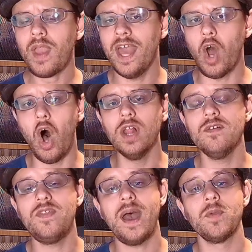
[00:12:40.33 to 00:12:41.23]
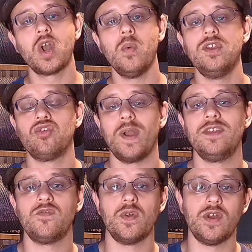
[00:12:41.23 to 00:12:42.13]
And all of them are going to
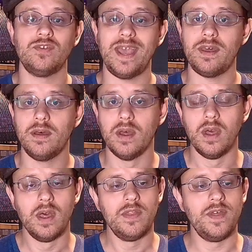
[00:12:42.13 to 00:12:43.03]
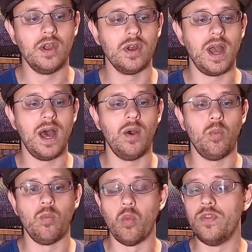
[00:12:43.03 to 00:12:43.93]
transfer their data, their
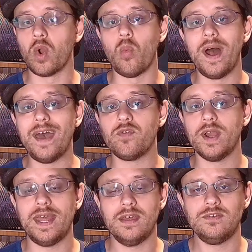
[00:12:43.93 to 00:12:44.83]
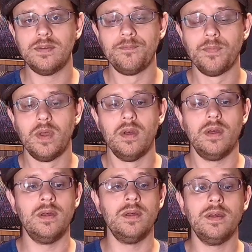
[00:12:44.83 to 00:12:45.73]
whatever it is,
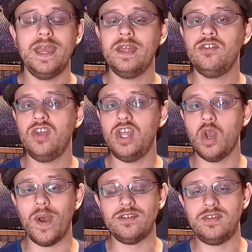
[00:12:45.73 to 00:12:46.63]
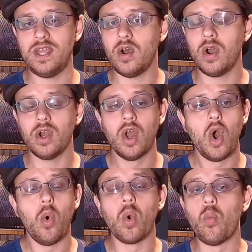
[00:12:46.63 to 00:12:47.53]
into USDR
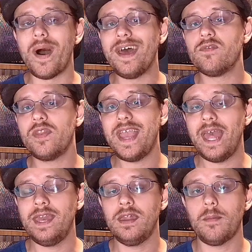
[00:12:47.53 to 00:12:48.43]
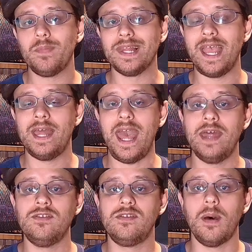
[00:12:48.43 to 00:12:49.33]
or whatever the end plan
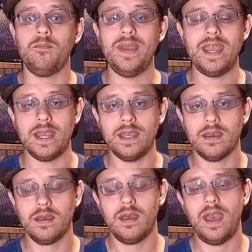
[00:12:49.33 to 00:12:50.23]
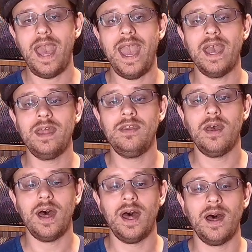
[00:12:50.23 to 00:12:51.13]
ends up being. And
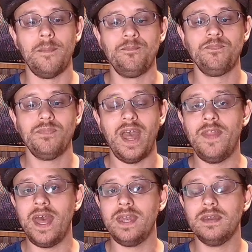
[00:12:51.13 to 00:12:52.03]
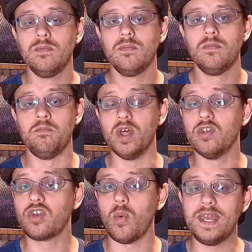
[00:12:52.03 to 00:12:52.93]
then
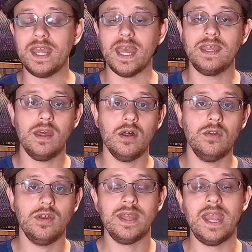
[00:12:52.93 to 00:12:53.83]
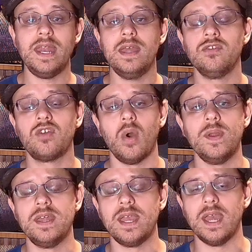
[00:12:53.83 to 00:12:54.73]
Bill's going to get killed. Gideon's
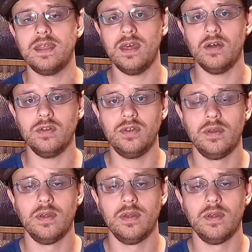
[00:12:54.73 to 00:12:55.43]
going to get killed.